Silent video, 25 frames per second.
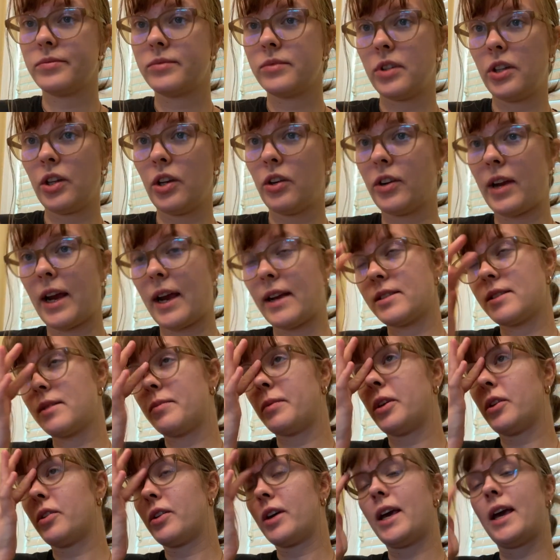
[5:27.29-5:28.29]
don't ask
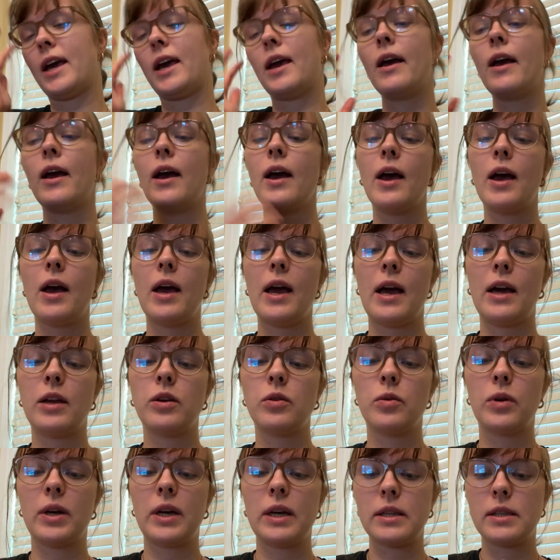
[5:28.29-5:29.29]
me, okay?
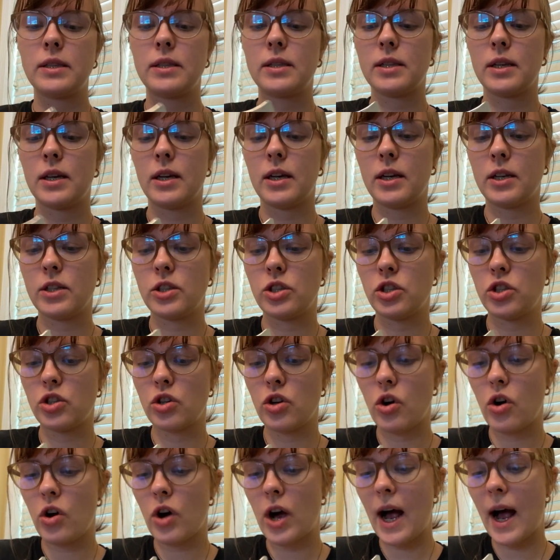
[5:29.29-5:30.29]
Anyways, uh,
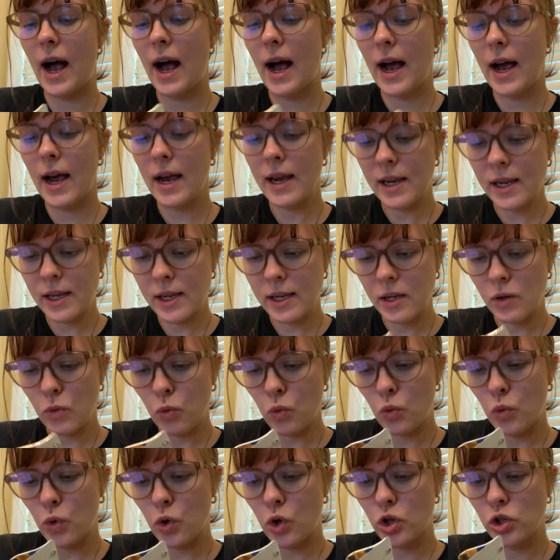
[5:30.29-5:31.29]
so I
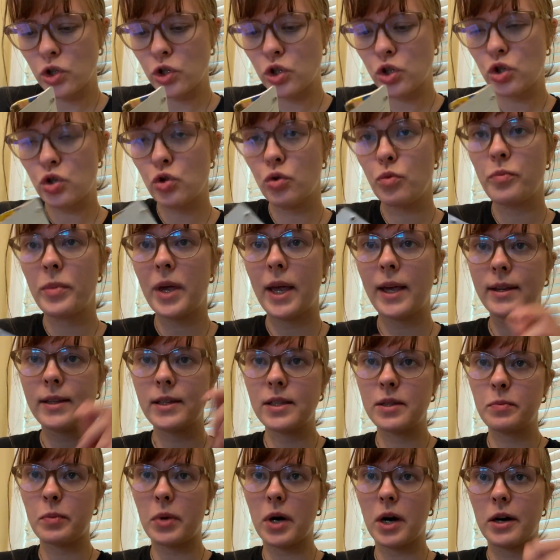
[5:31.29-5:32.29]
want to make
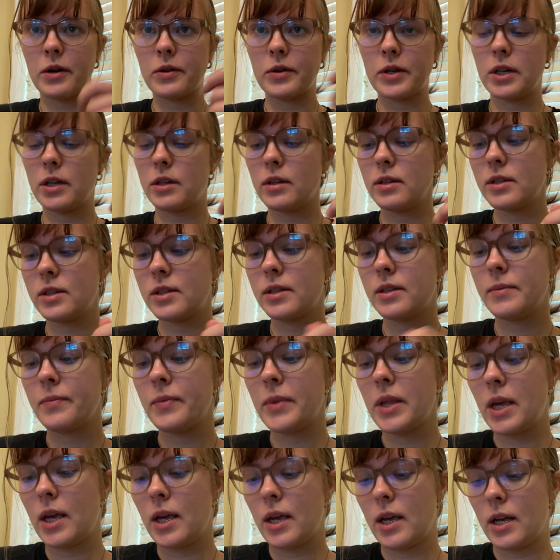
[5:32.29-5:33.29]
spirals
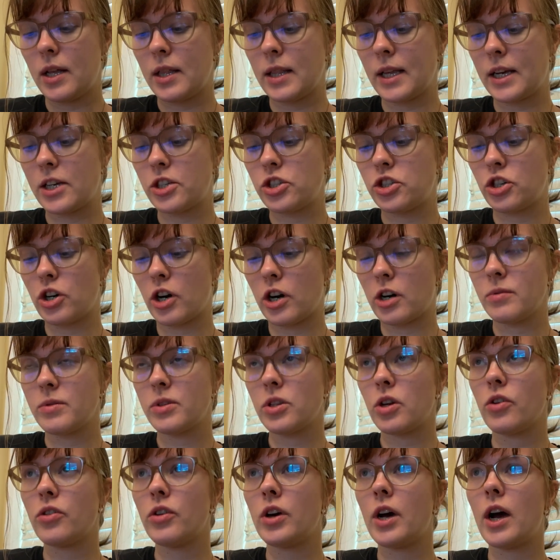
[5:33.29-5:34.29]
like charms
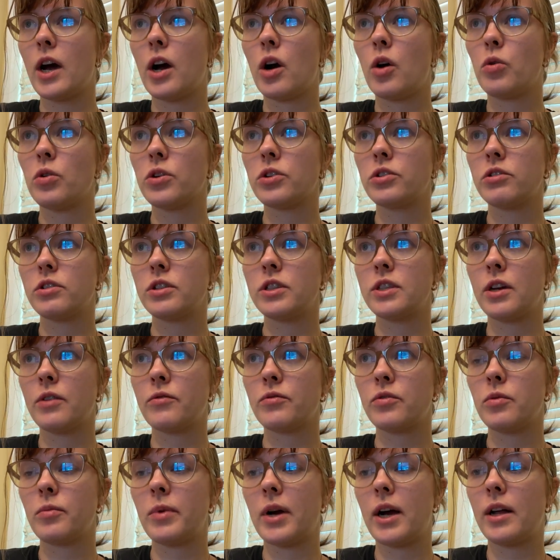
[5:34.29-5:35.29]
although i ordered some
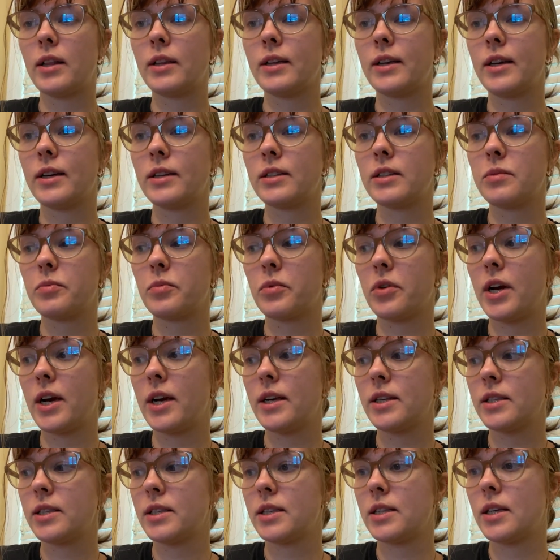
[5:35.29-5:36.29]
from
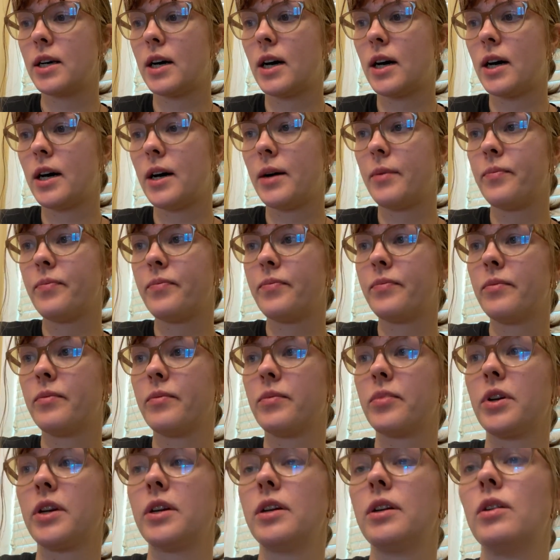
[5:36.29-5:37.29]
aliexpress um
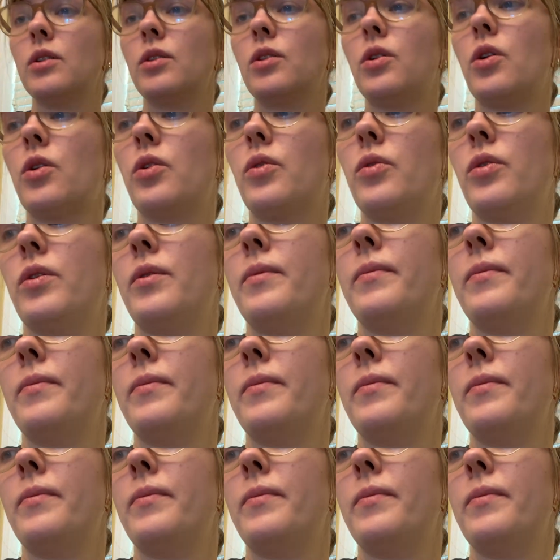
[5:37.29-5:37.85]
pringle gold